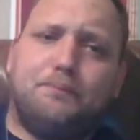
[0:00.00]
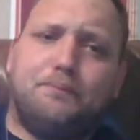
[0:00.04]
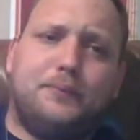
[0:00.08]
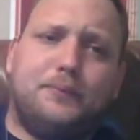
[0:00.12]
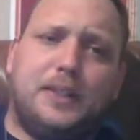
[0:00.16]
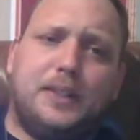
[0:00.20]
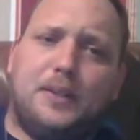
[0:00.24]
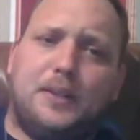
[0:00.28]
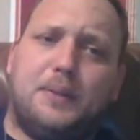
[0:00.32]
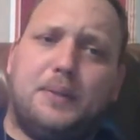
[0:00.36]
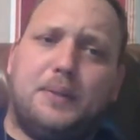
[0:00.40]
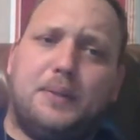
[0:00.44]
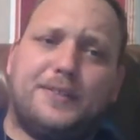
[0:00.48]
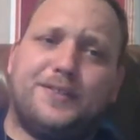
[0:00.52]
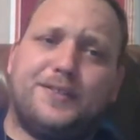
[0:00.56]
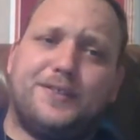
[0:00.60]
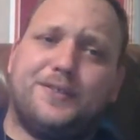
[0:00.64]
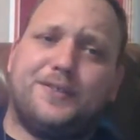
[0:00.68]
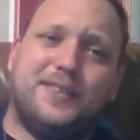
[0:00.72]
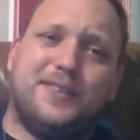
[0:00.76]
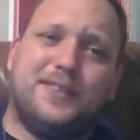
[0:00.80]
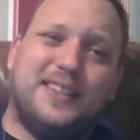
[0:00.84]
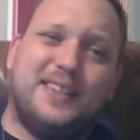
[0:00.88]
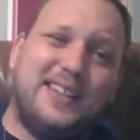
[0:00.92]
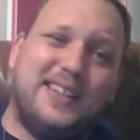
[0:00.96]
Did the
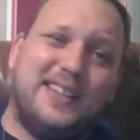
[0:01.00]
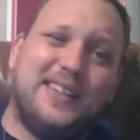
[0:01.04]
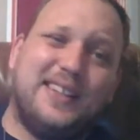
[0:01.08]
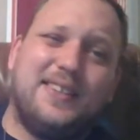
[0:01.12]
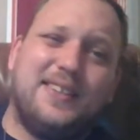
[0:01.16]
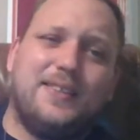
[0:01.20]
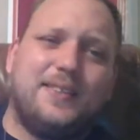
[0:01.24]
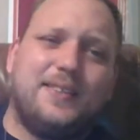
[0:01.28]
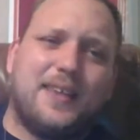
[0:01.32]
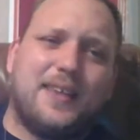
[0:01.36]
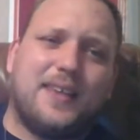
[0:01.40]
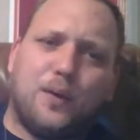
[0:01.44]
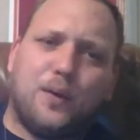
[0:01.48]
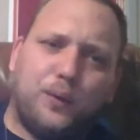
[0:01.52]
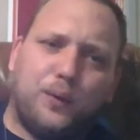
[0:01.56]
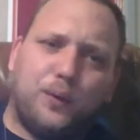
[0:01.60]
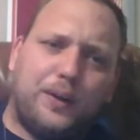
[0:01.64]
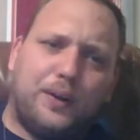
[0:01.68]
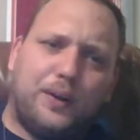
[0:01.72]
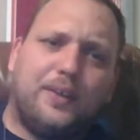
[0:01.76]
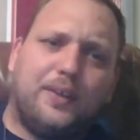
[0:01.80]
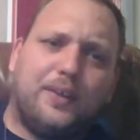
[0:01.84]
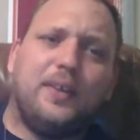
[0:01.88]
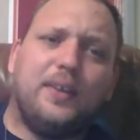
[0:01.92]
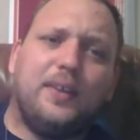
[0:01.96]
Pixel need it? Not
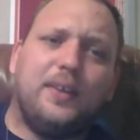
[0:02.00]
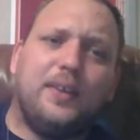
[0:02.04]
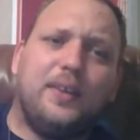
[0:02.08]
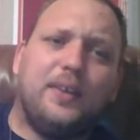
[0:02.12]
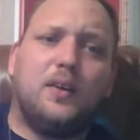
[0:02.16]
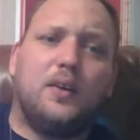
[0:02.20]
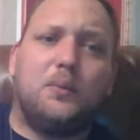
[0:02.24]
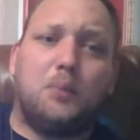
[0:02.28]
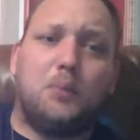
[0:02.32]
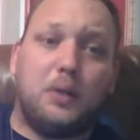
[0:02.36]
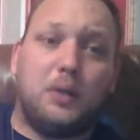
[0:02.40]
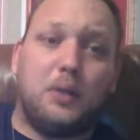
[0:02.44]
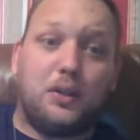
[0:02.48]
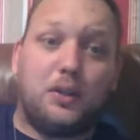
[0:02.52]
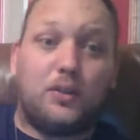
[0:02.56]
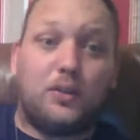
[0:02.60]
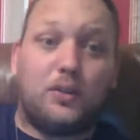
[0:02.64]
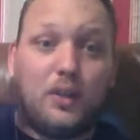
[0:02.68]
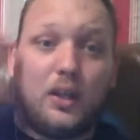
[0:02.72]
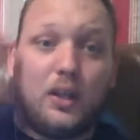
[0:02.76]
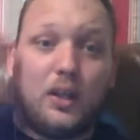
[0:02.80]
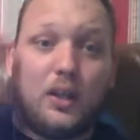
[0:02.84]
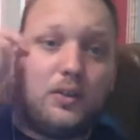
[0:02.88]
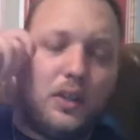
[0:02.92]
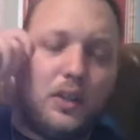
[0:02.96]
really, but
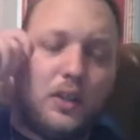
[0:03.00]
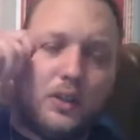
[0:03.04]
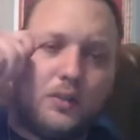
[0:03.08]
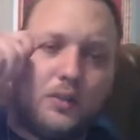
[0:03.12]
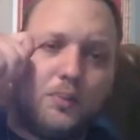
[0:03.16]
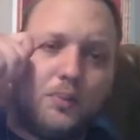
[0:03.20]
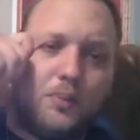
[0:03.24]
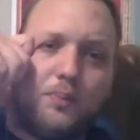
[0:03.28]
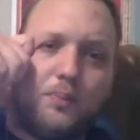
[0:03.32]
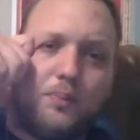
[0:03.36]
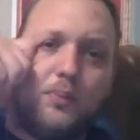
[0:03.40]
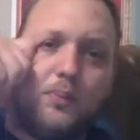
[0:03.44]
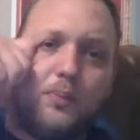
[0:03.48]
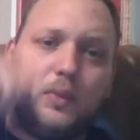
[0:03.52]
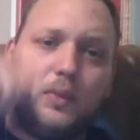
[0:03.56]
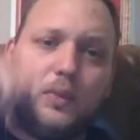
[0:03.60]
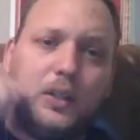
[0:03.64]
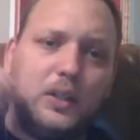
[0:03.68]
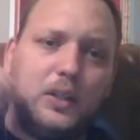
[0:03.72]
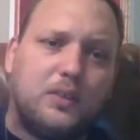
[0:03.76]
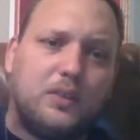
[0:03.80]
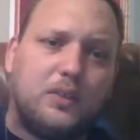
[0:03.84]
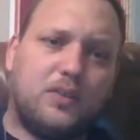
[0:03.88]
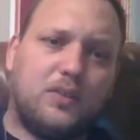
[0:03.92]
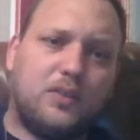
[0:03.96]

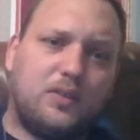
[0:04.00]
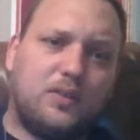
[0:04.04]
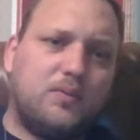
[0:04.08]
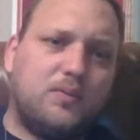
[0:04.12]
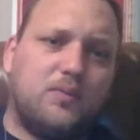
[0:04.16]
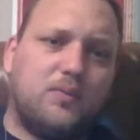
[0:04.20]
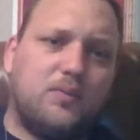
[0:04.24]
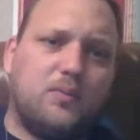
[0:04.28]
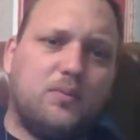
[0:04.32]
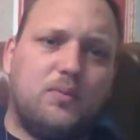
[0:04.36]
it's